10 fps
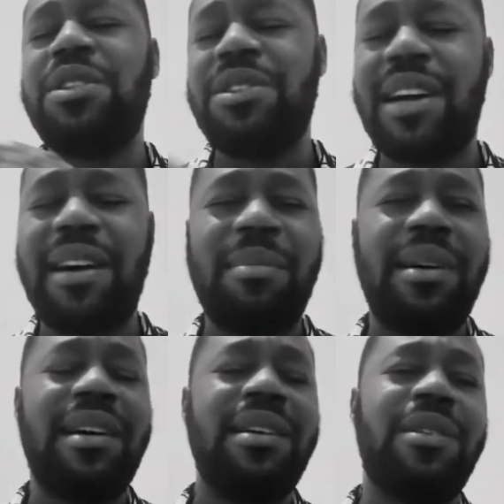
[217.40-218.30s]

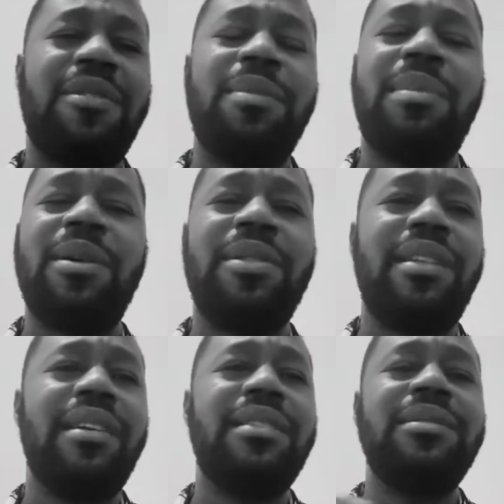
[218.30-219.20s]
drama about
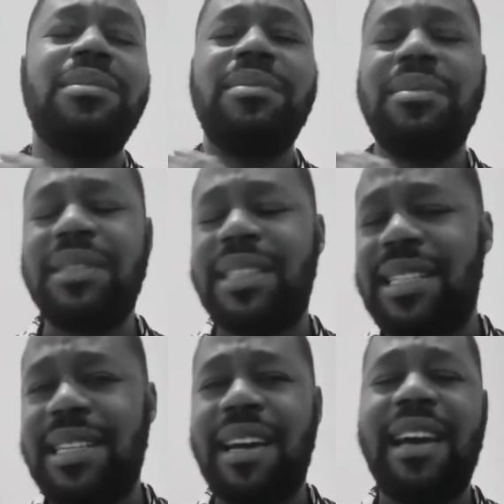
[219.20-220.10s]
the
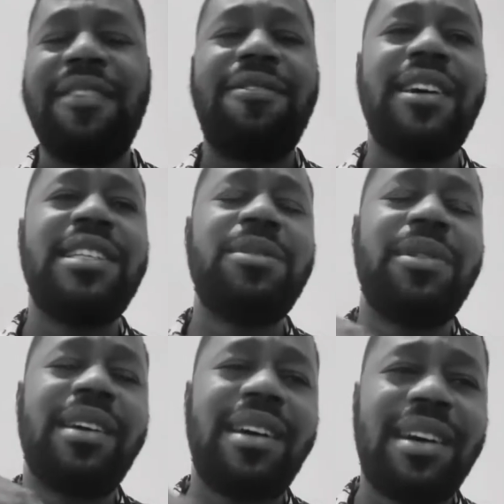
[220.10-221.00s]
DCI fighting
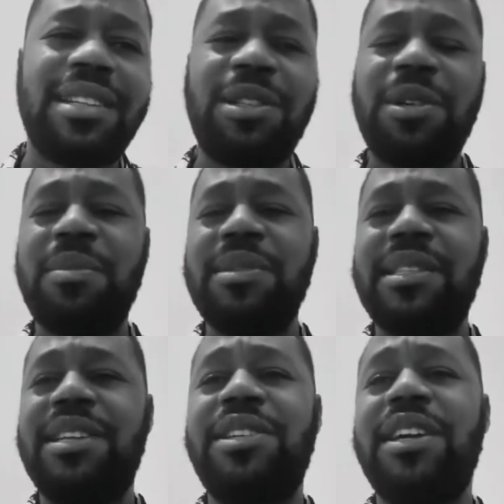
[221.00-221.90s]
with the customs.
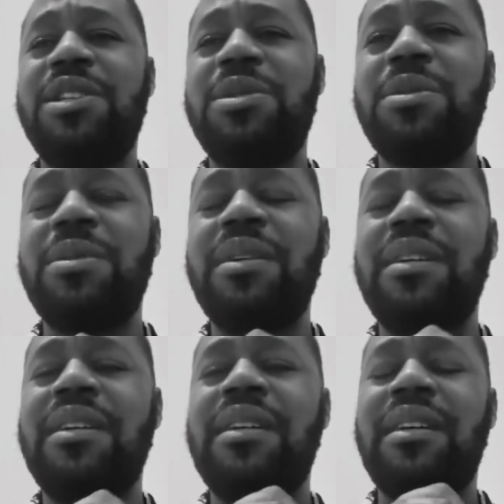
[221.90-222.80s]
They're trying
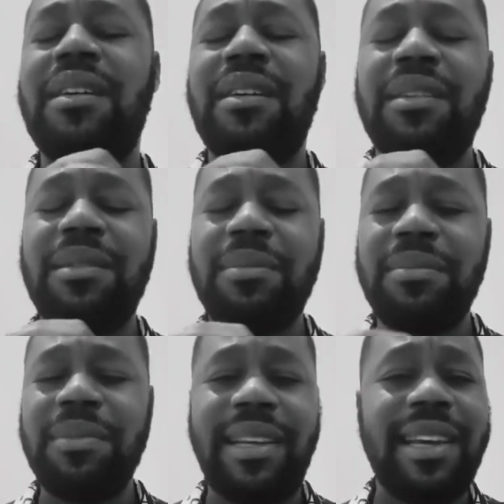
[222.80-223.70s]
to
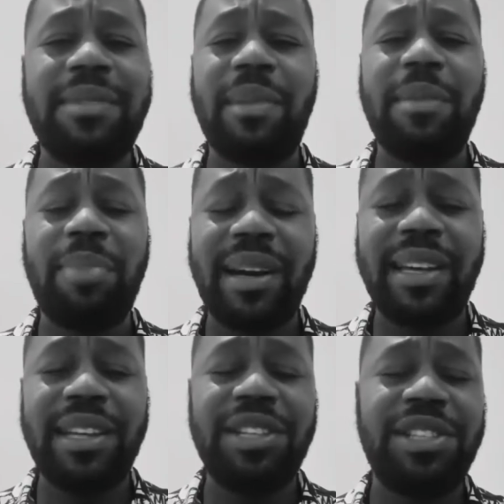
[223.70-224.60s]
get my
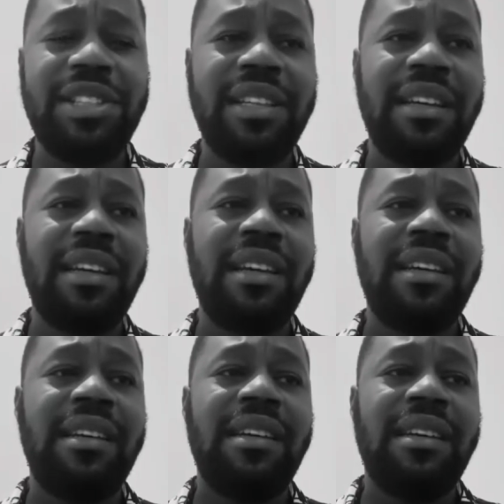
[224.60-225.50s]
package,
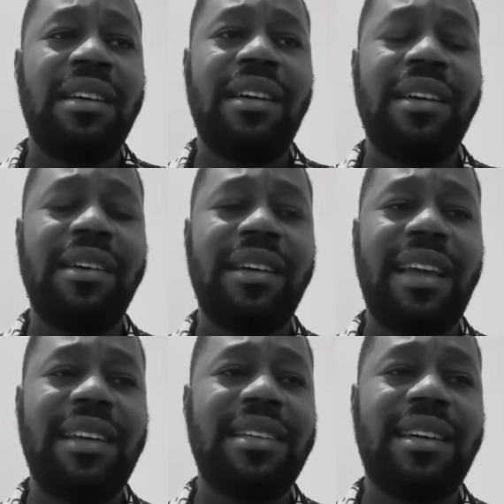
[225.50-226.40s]

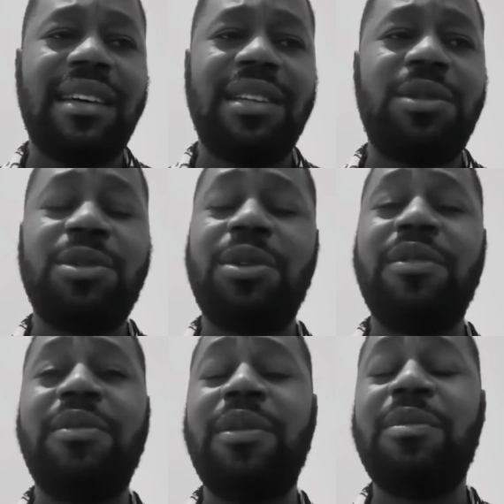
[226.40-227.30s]
and it was one
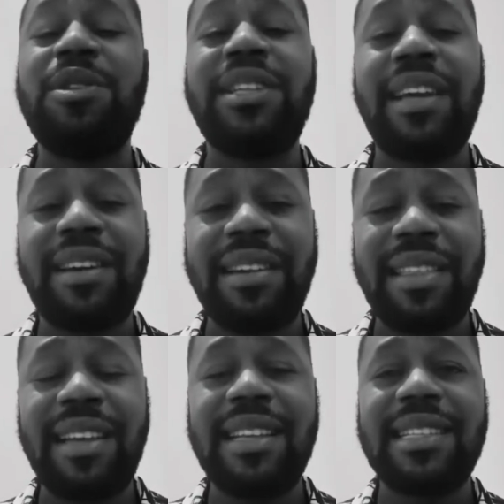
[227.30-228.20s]
of the most scary
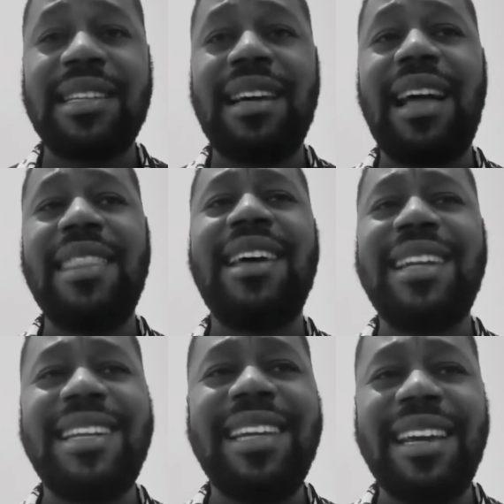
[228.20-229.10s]
things. At
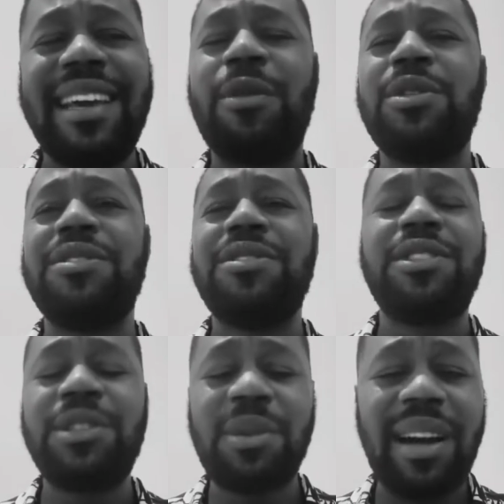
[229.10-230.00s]
that day, I was
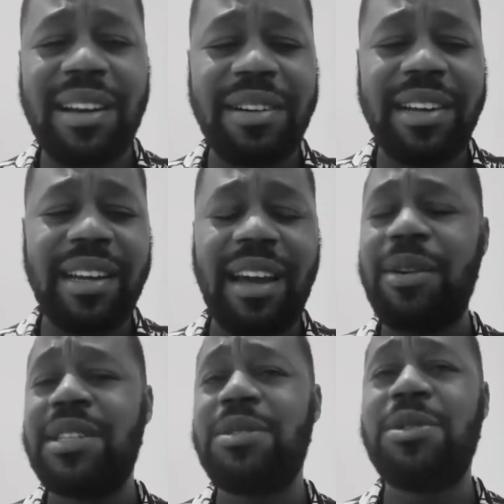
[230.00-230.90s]
so angry. I
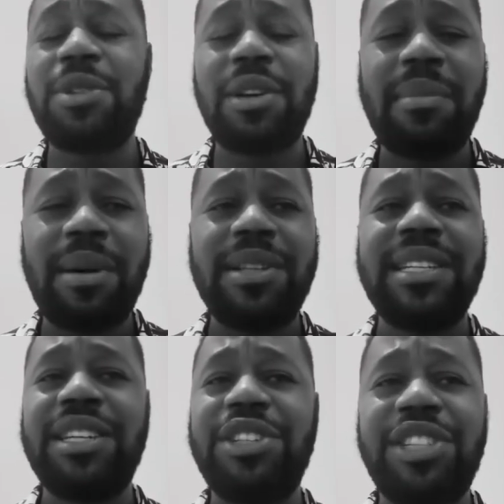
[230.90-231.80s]
wanted to talk about
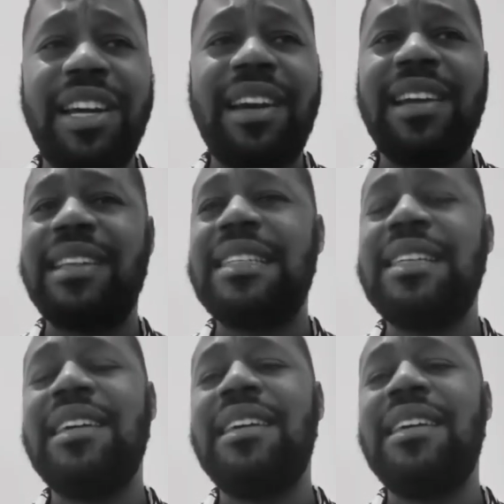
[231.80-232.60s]
it and share and